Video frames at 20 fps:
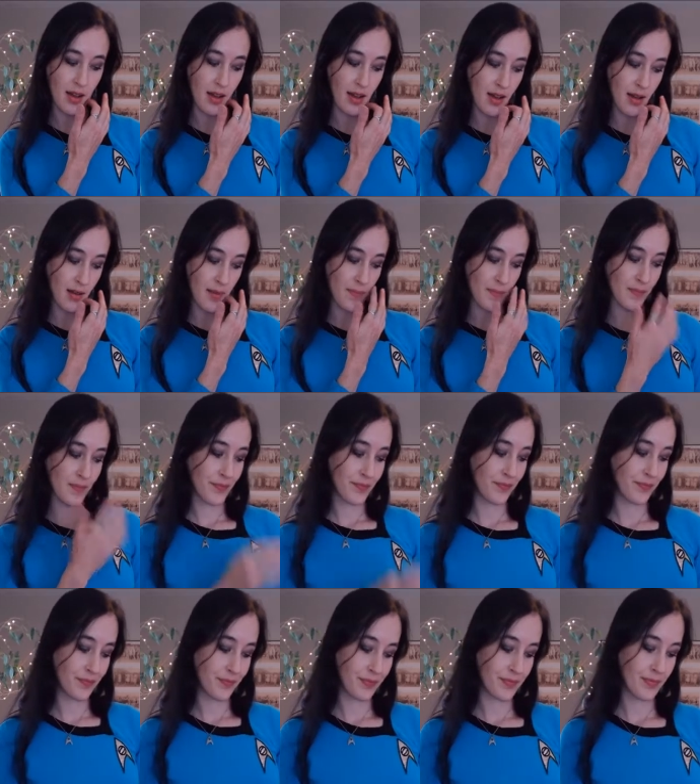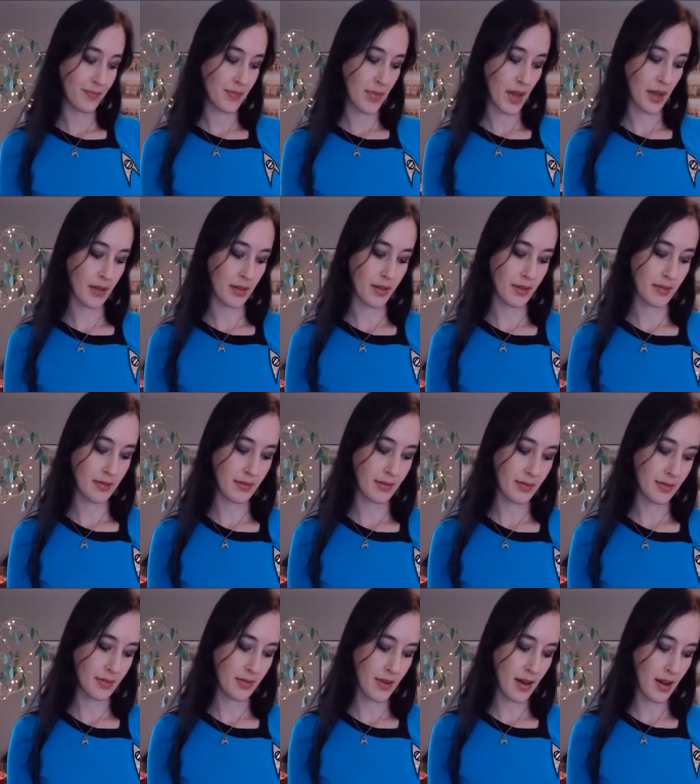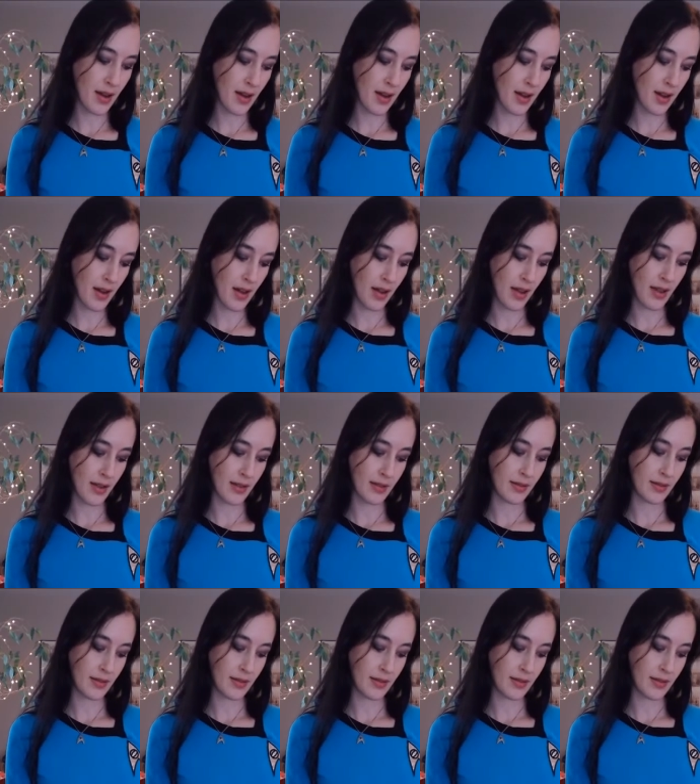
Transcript: Um, but not